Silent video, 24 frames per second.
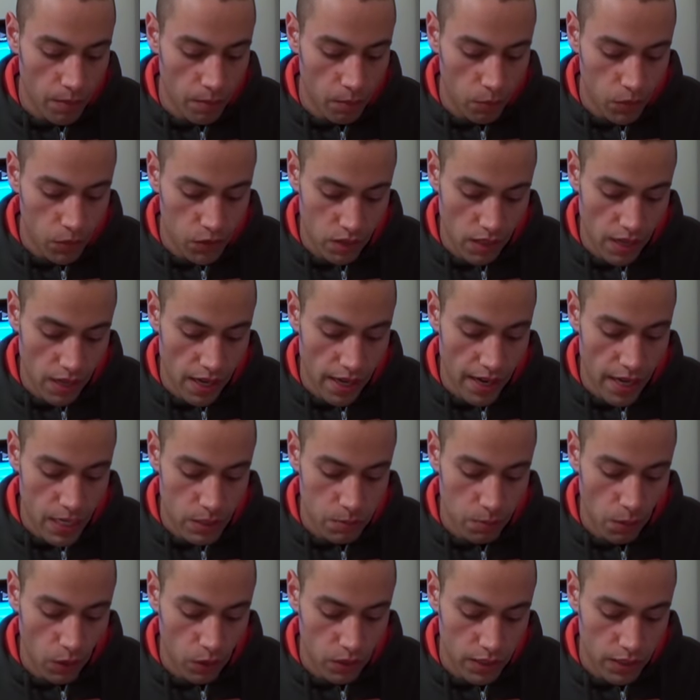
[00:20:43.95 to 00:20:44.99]
was an
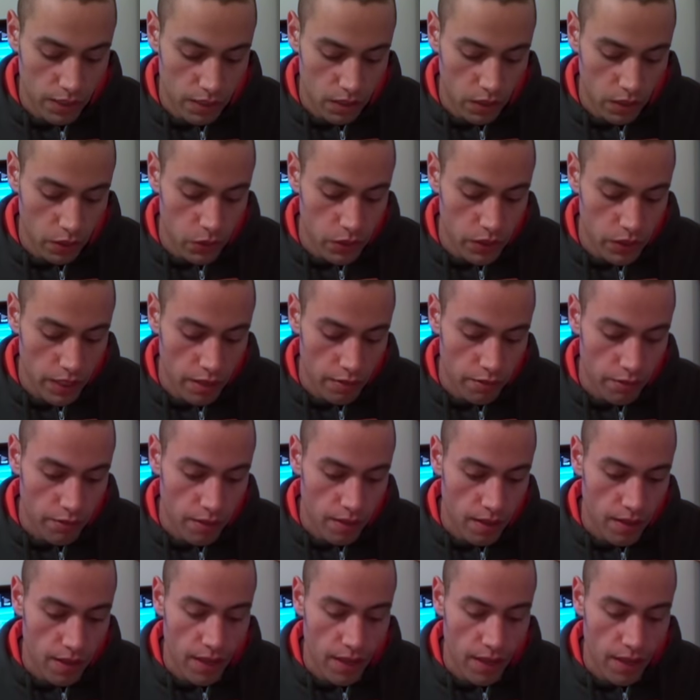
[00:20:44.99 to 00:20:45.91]
Xbox exclusive.